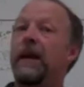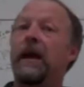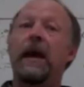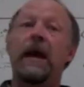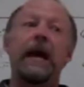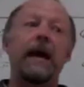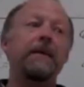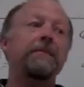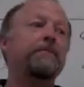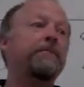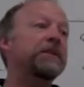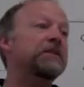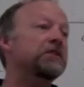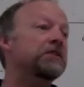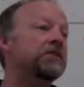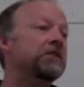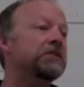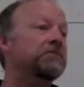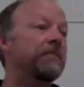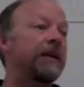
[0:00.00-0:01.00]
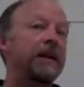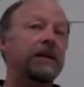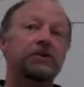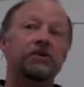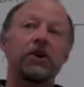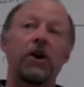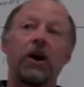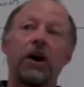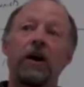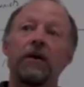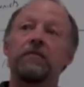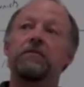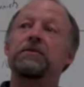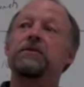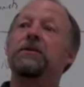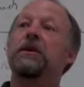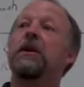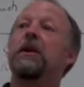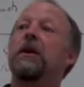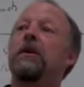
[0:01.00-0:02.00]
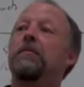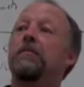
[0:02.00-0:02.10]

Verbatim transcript: and businesses make jobs,